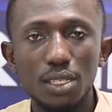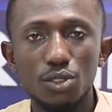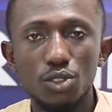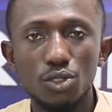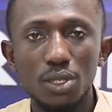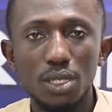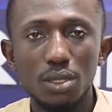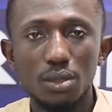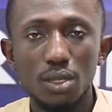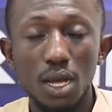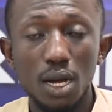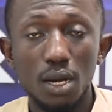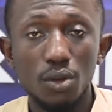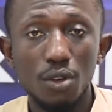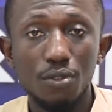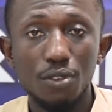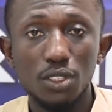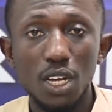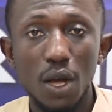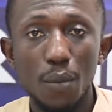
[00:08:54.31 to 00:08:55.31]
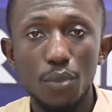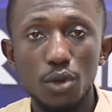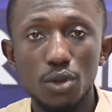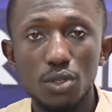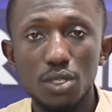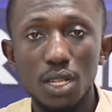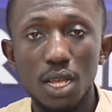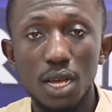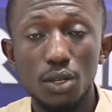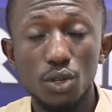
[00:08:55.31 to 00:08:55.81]
during the
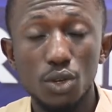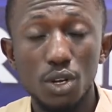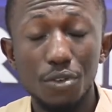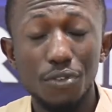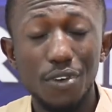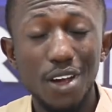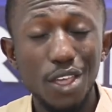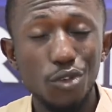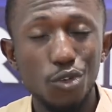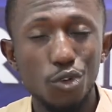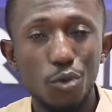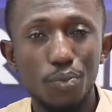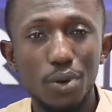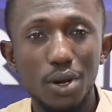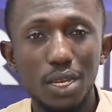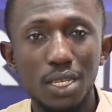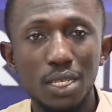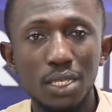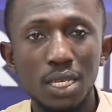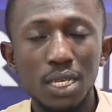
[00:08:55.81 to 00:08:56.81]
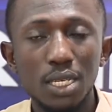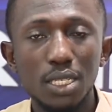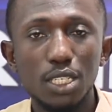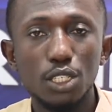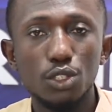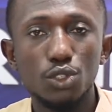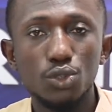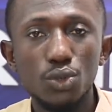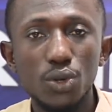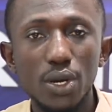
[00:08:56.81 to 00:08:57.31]
UEFA Europa League,
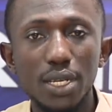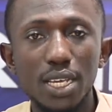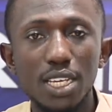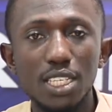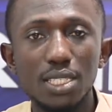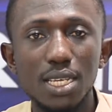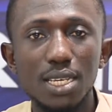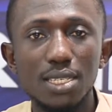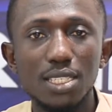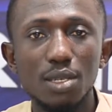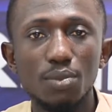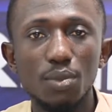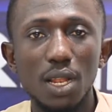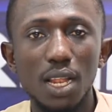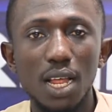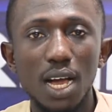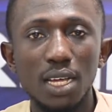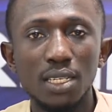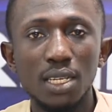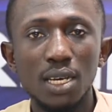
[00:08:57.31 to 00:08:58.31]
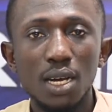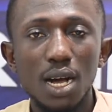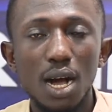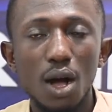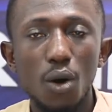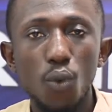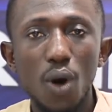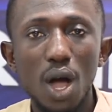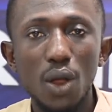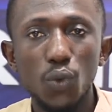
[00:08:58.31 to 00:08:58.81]
they drew against AC Milan
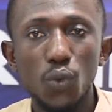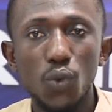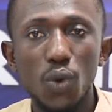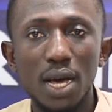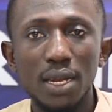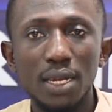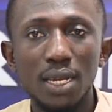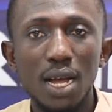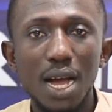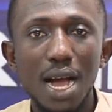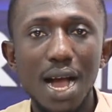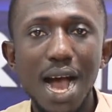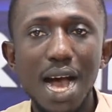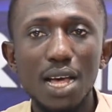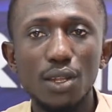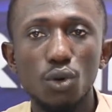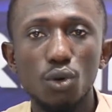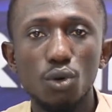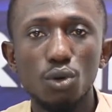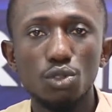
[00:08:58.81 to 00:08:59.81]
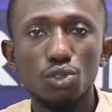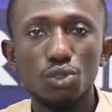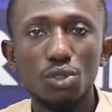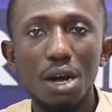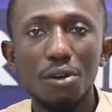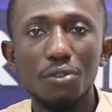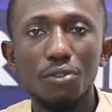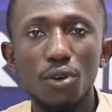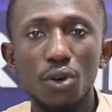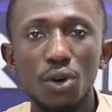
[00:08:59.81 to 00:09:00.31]
and 1-1 at Old
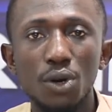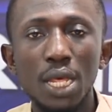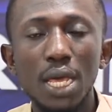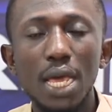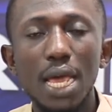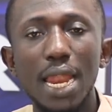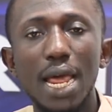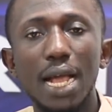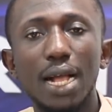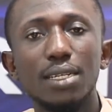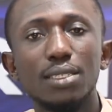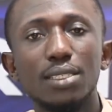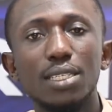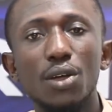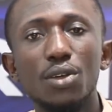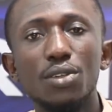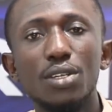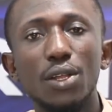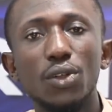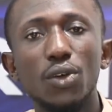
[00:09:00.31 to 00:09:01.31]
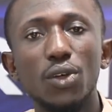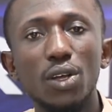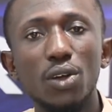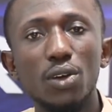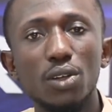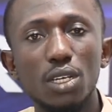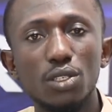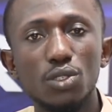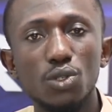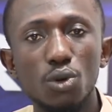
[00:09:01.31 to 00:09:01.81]
Trafford, and I can tell you that Ole
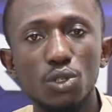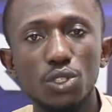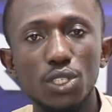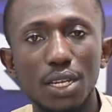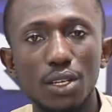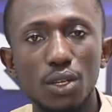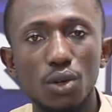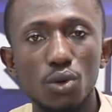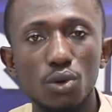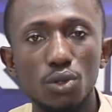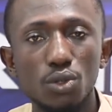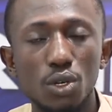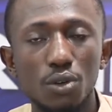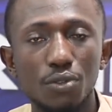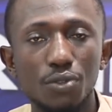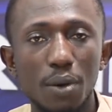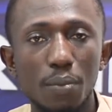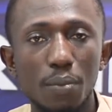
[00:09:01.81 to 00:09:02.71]
Gunnar Solskjaer, the coach of